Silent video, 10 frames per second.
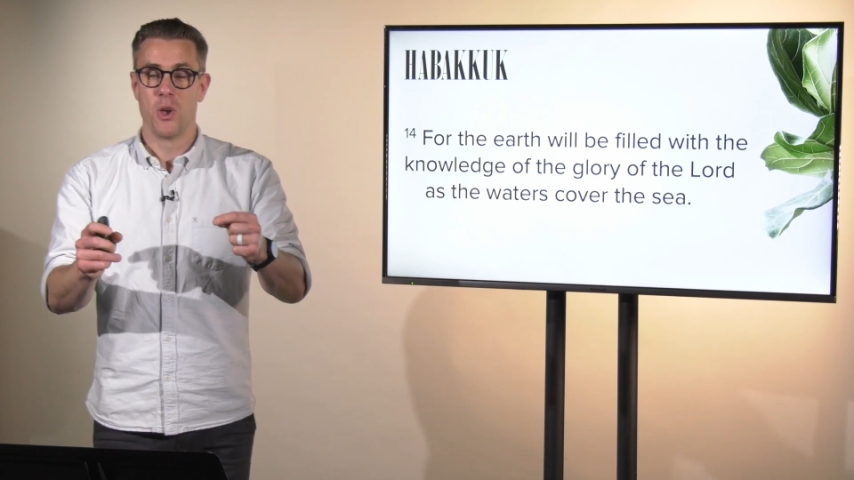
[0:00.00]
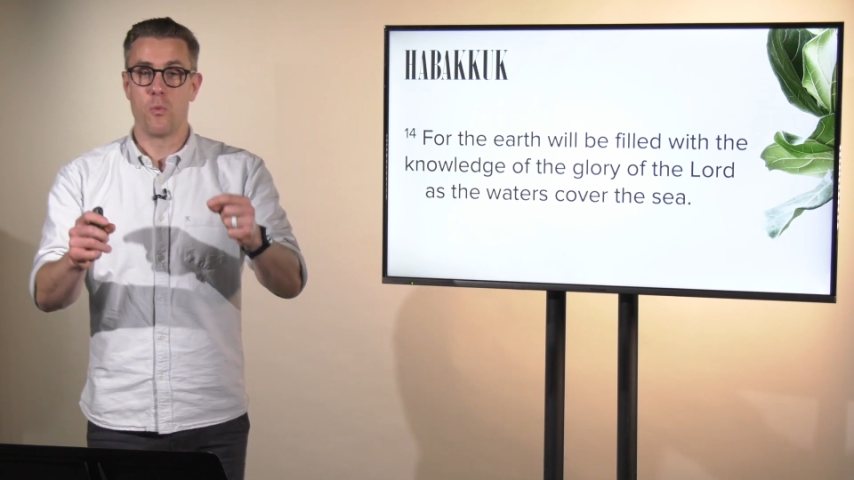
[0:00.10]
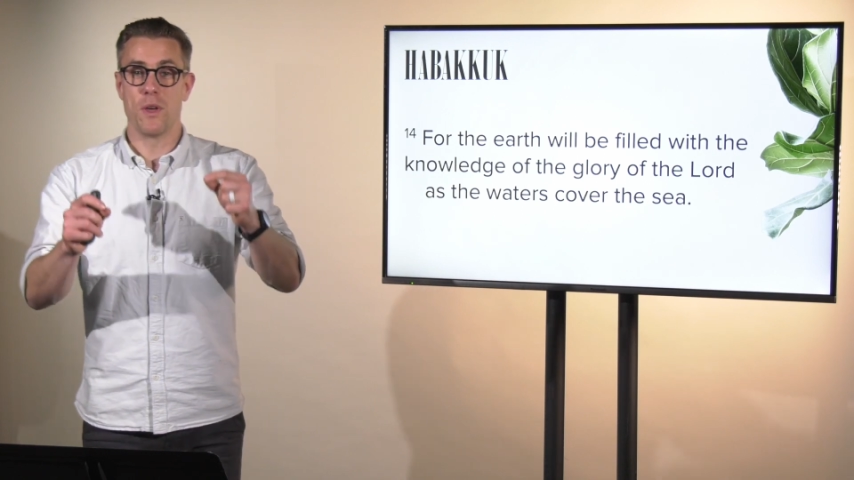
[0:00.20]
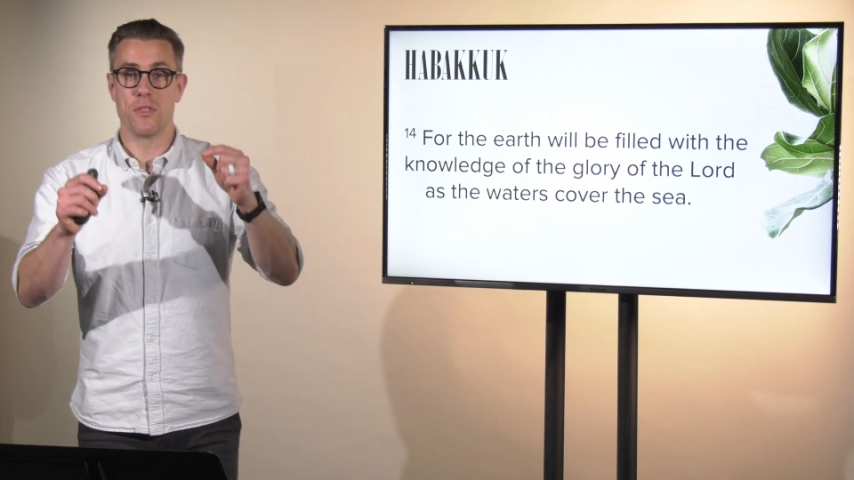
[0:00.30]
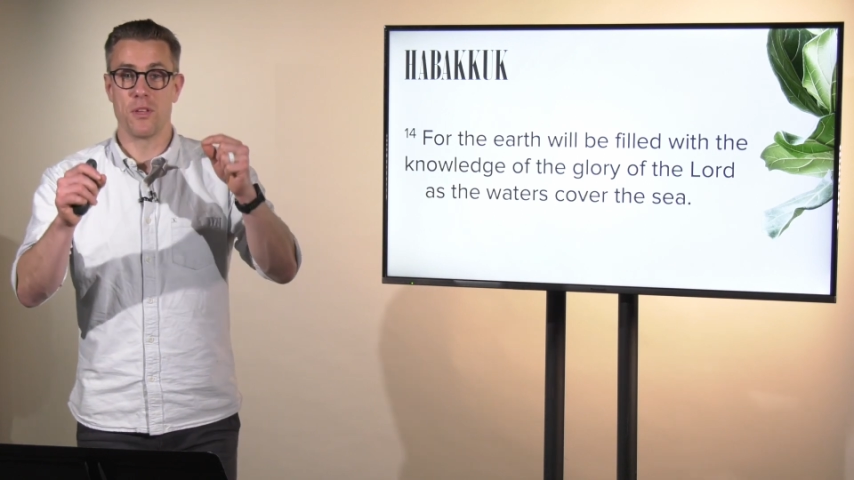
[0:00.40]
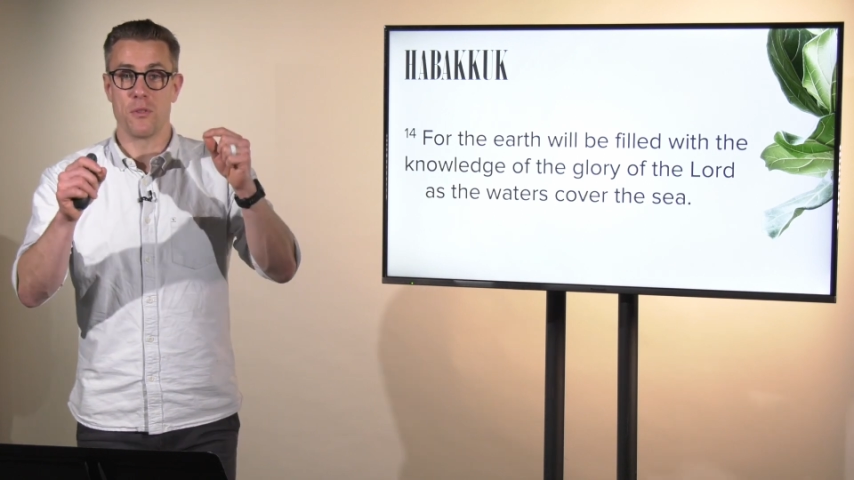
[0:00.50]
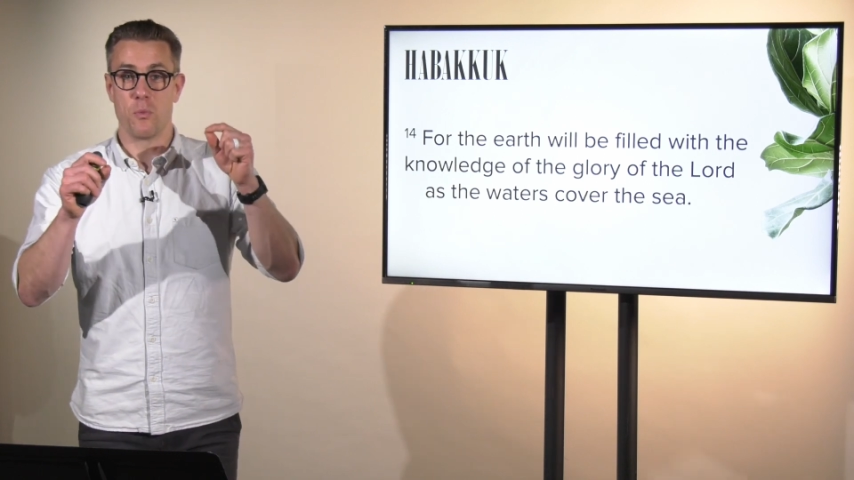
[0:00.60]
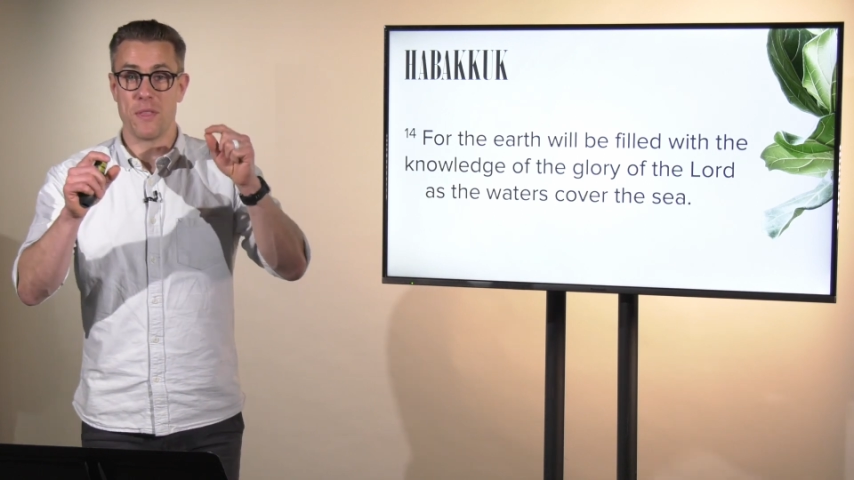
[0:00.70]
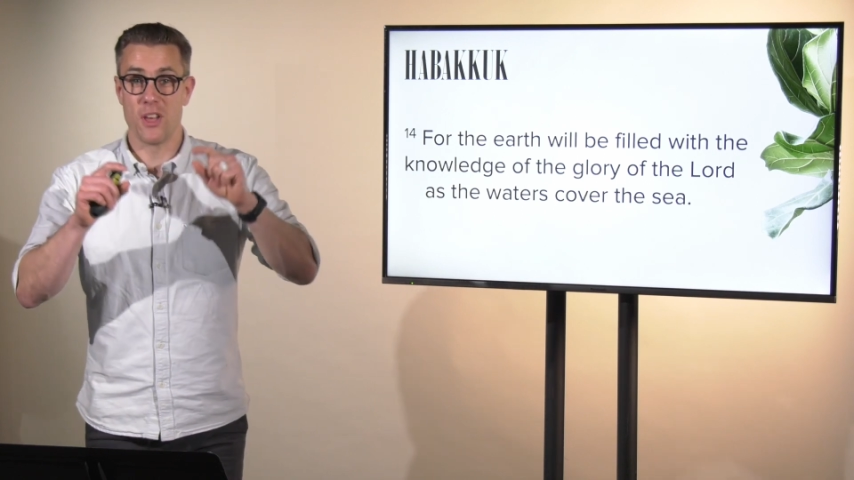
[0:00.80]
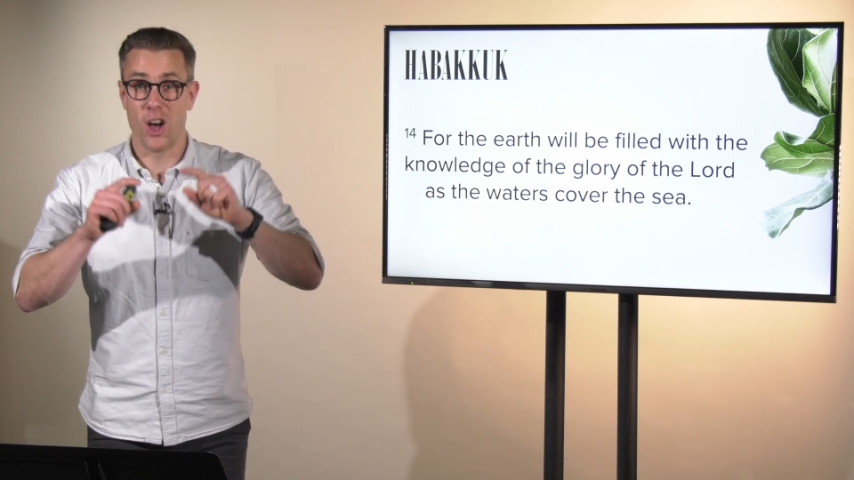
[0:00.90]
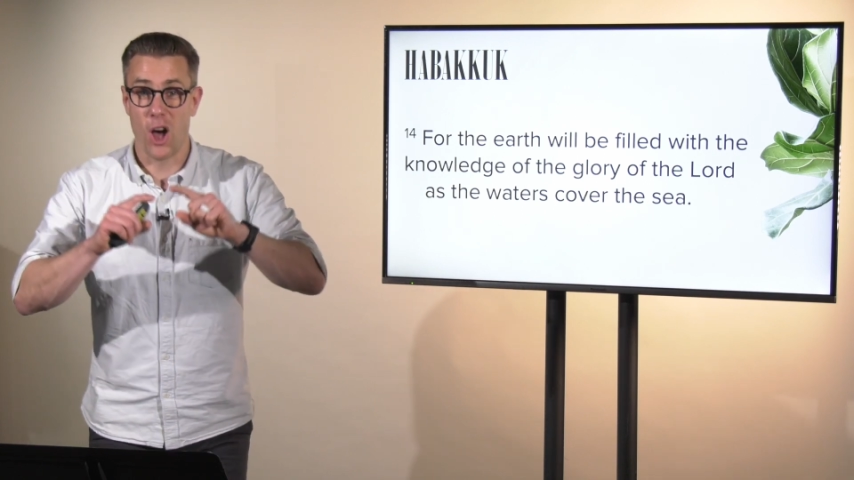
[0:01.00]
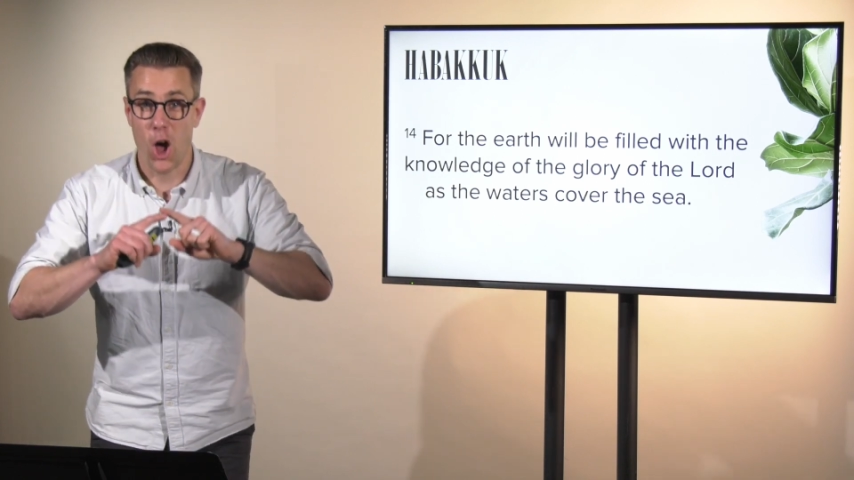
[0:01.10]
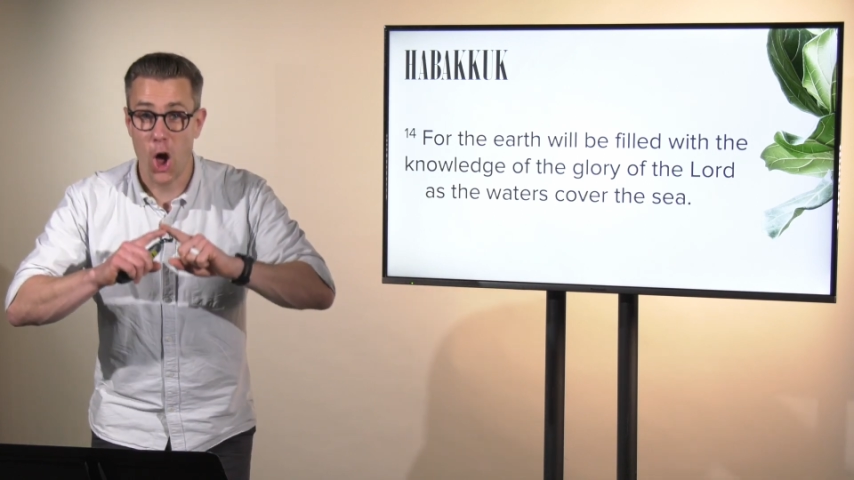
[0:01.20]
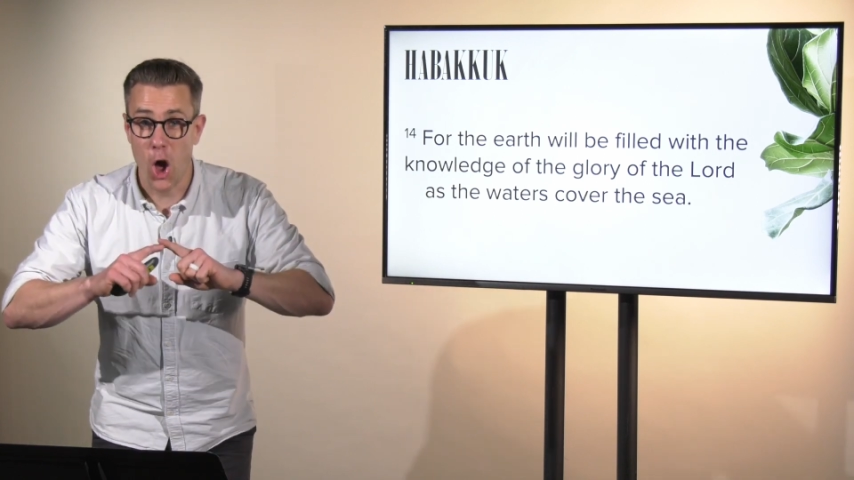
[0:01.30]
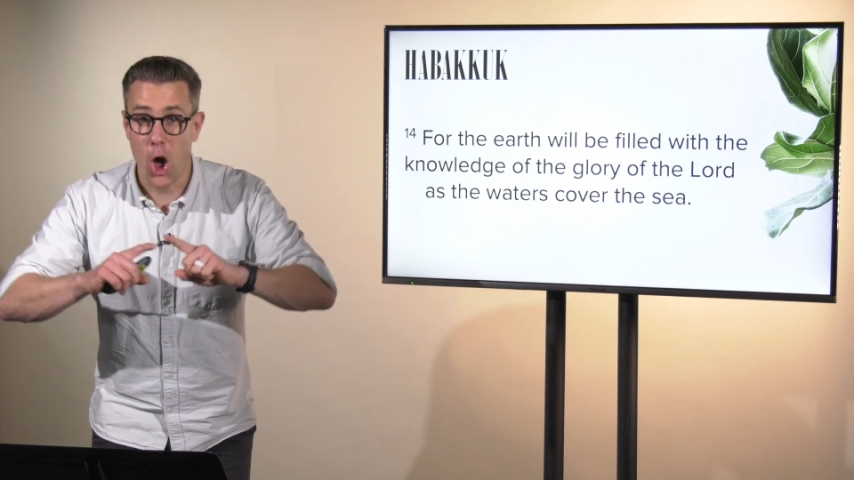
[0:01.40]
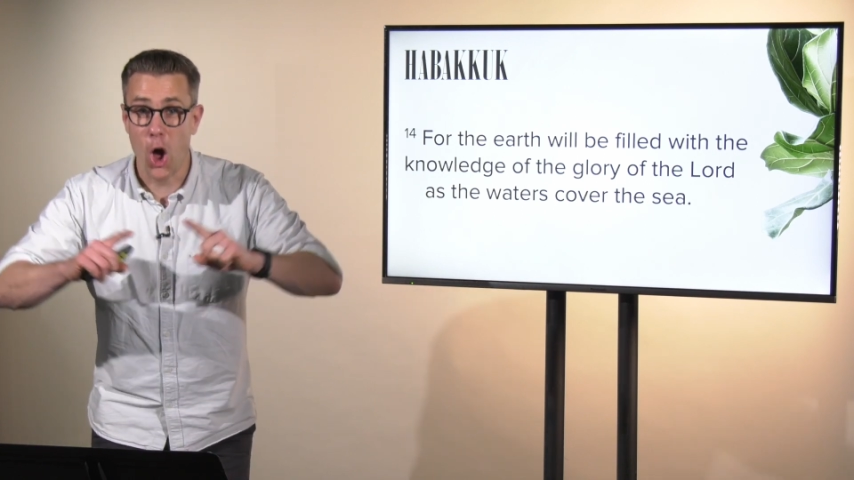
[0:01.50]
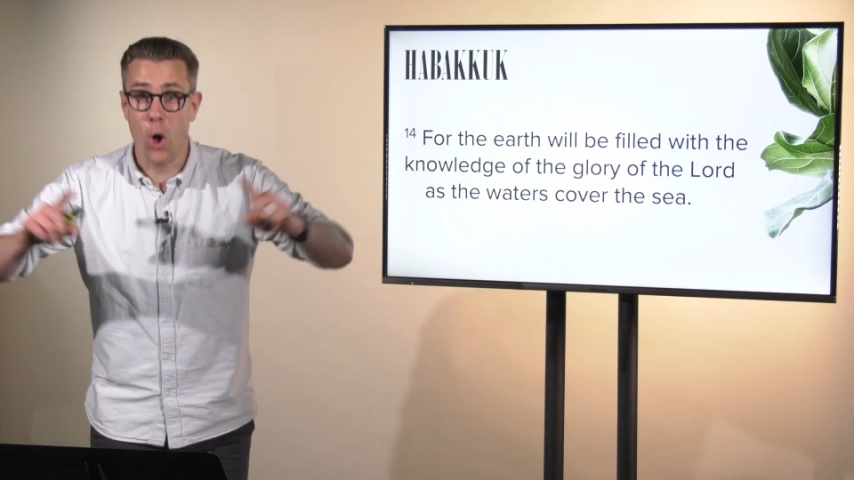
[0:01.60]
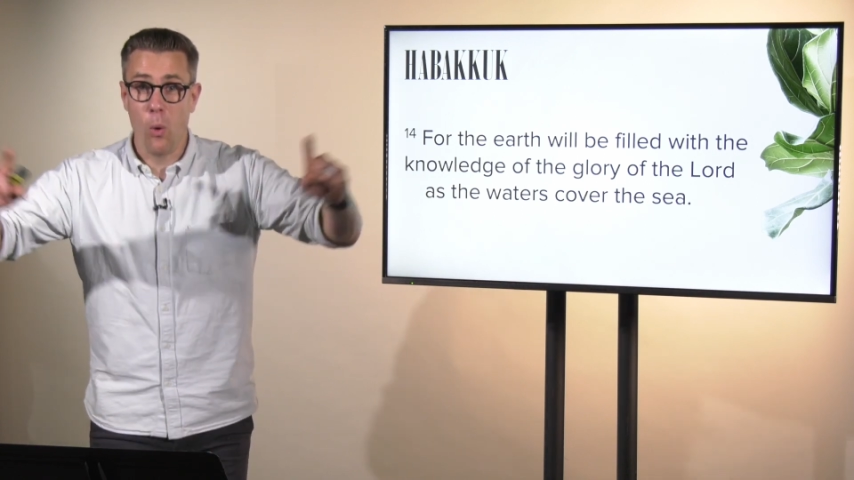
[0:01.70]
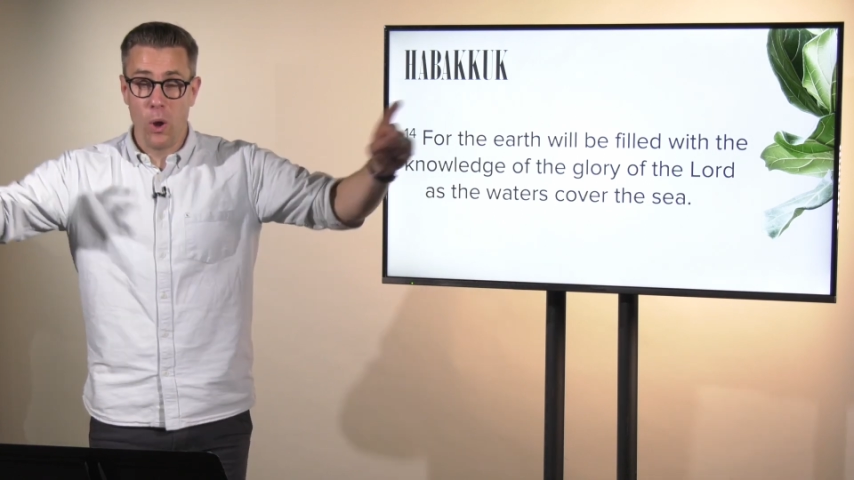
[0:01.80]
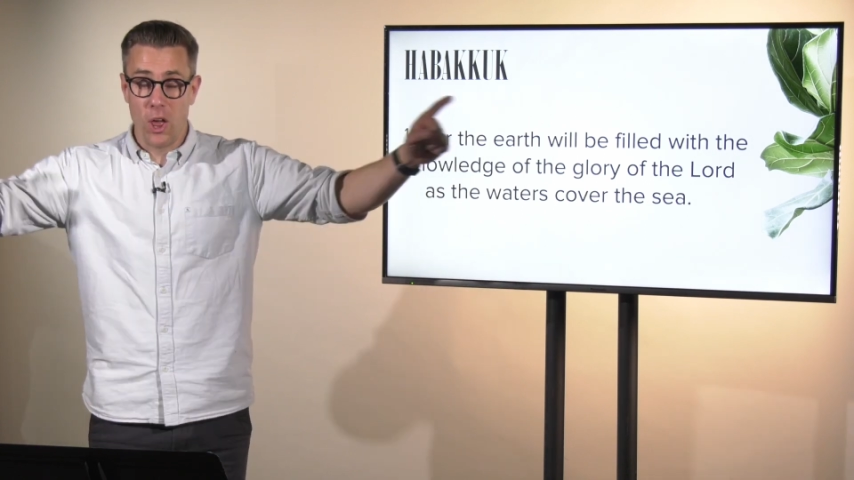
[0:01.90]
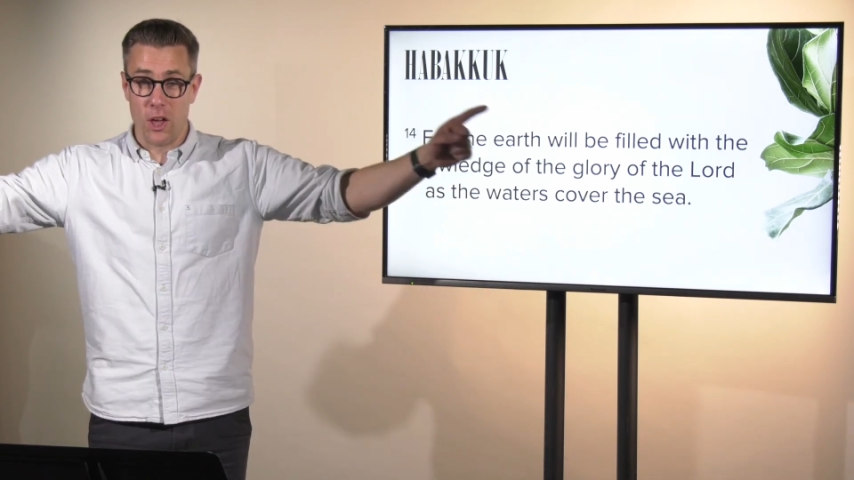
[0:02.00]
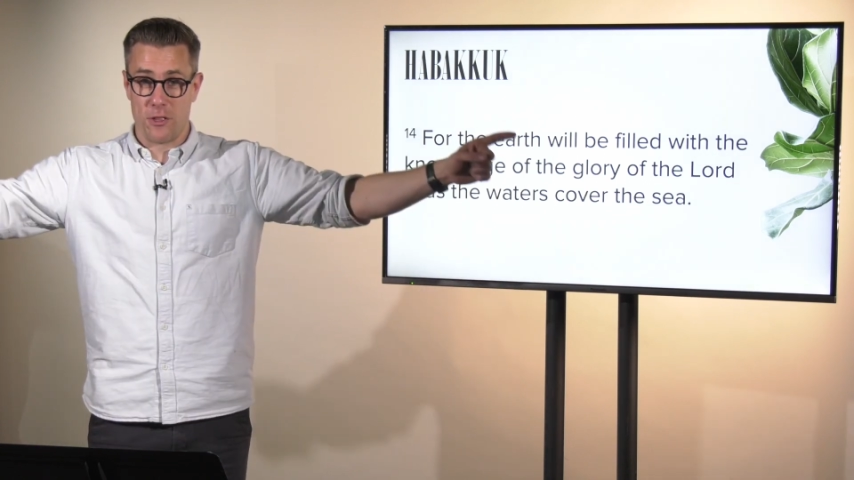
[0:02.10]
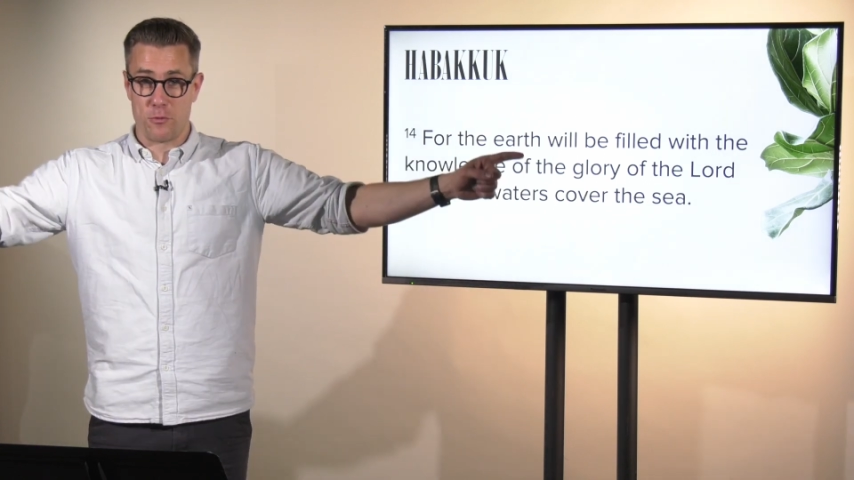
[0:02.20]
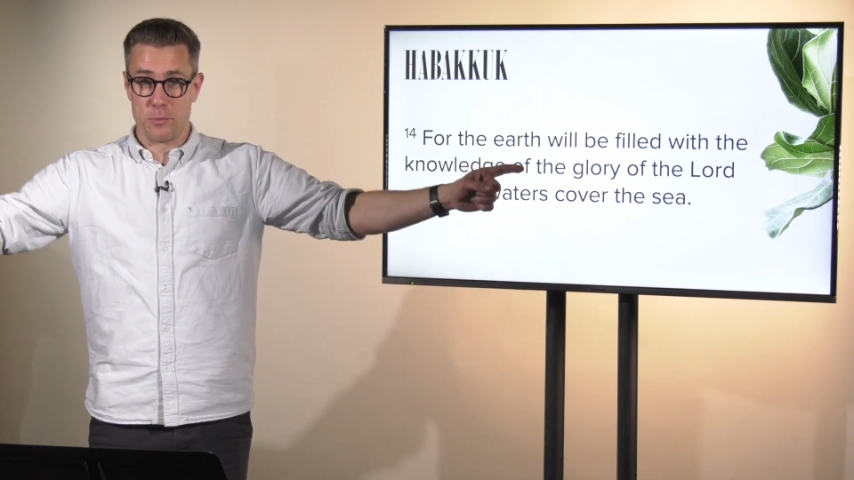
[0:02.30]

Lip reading: when the whole earth